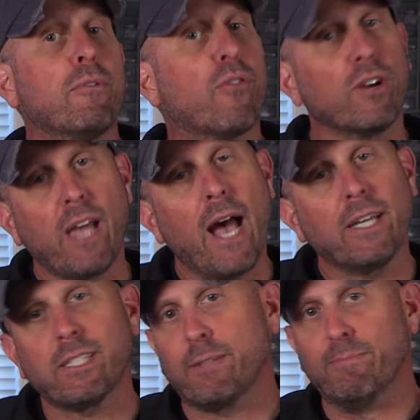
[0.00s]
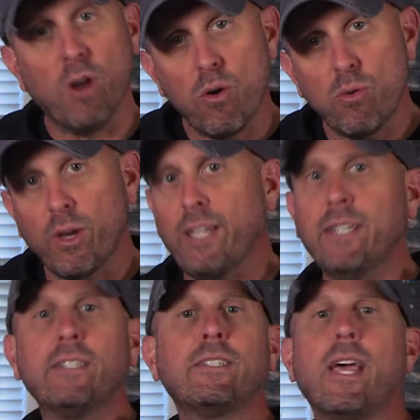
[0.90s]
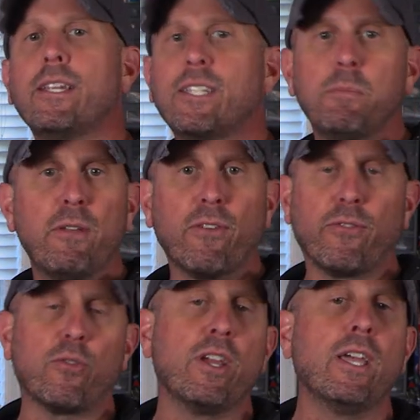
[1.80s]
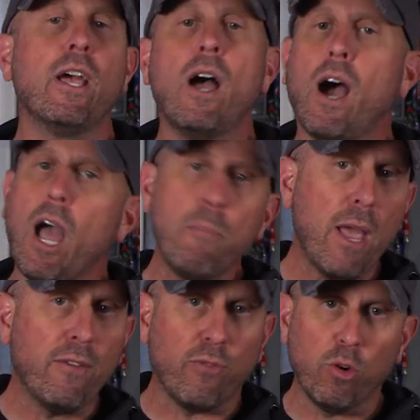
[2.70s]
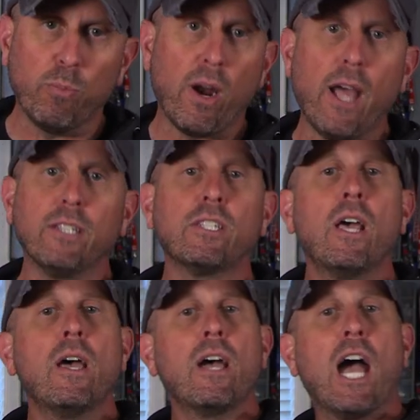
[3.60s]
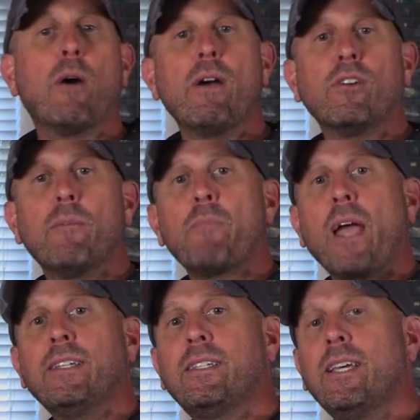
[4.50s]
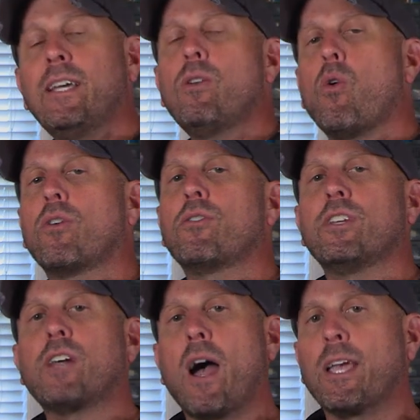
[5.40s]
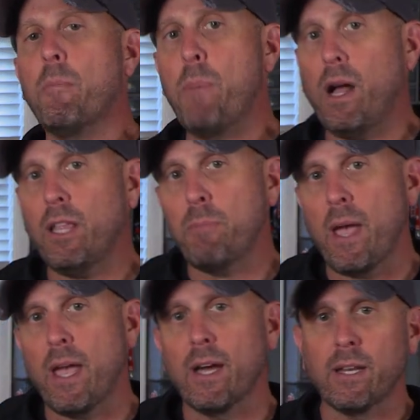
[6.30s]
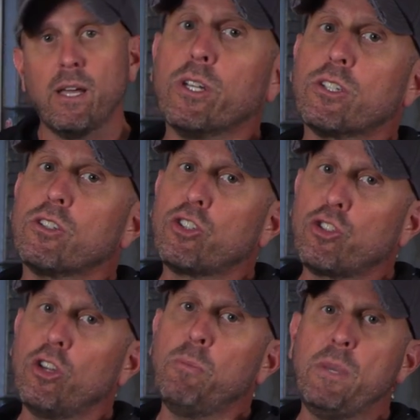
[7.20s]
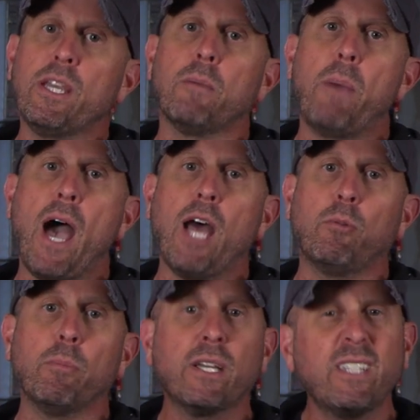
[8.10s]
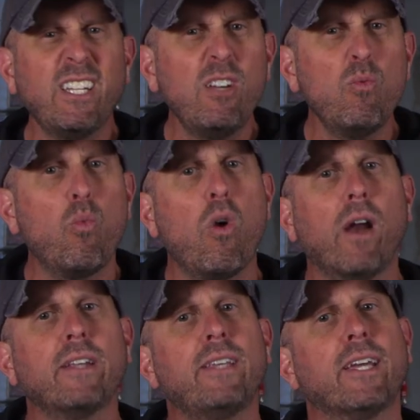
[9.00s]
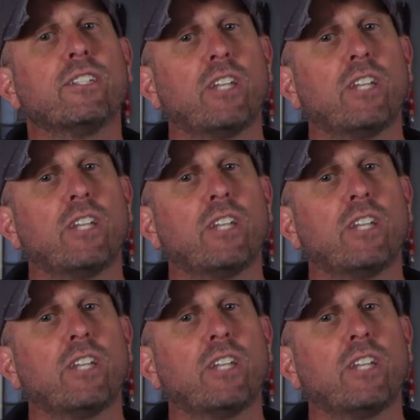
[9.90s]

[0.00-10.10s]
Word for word: And before you ask, no, he didn't send it to me for free. I paid full price. However, I did order the Tyga belly pan, which should be compatible because I didn't want to take a